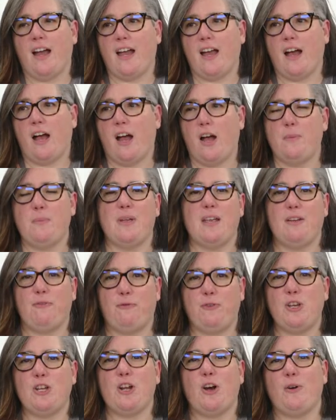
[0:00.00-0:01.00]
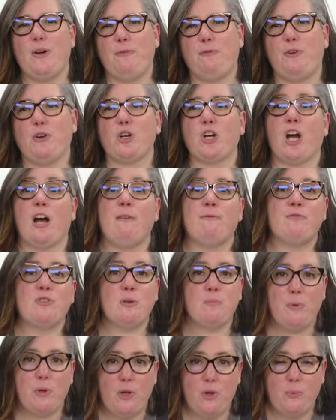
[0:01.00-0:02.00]
Um, if you know if you're
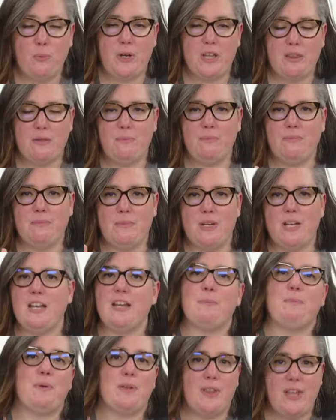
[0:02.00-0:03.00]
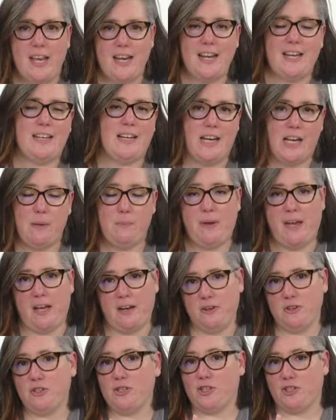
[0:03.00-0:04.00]
comfortable with manipulating knitting
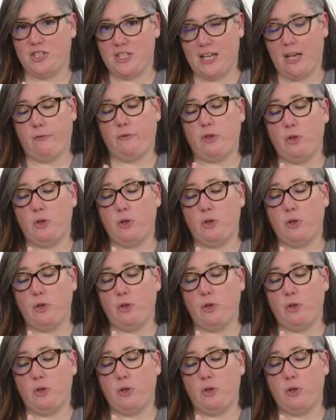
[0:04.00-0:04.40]
patterns yourself,